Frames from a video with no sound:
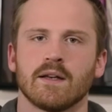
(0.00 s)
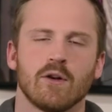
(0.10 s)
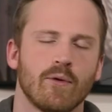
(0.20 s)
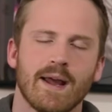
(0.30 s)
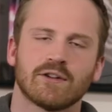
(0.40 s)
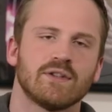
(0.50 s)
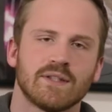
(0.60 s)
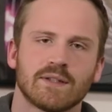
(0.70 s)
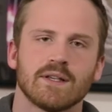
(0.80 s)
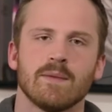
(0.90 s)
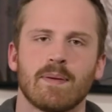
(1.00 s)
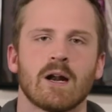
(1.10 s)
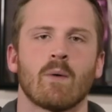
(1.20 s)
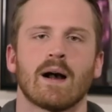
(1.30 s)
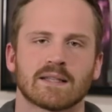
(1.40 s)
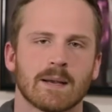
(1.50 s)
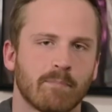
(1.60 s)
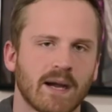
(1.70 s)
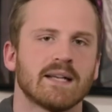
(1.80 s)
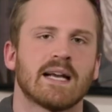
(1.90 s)
You don't actually see Pennywise like
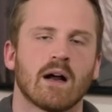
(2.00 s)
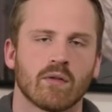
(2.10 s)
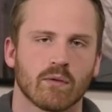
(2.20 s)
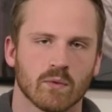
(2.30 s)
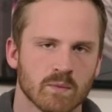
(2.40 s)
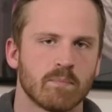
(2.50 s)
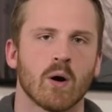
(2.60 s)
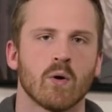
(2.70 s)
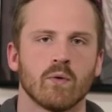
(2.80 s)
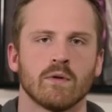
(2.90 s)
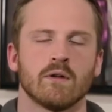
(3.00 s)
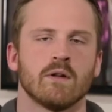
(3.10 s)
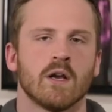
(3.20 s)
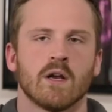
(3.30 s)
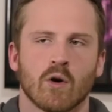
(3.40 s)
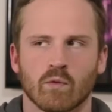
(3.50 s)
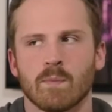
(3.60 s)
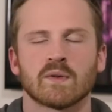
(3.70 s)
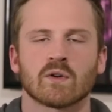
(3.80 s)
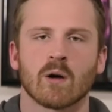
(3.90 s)
bite down through his bone and
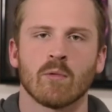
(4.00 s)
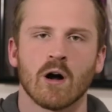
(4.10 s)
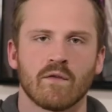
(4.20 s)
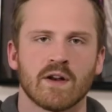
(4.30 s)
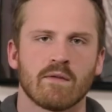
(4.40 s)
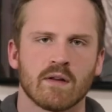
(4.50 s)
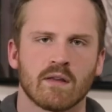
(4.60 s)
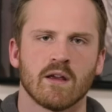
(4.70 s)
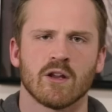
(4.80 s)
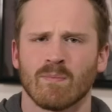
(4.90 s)
rip his arm off and everything.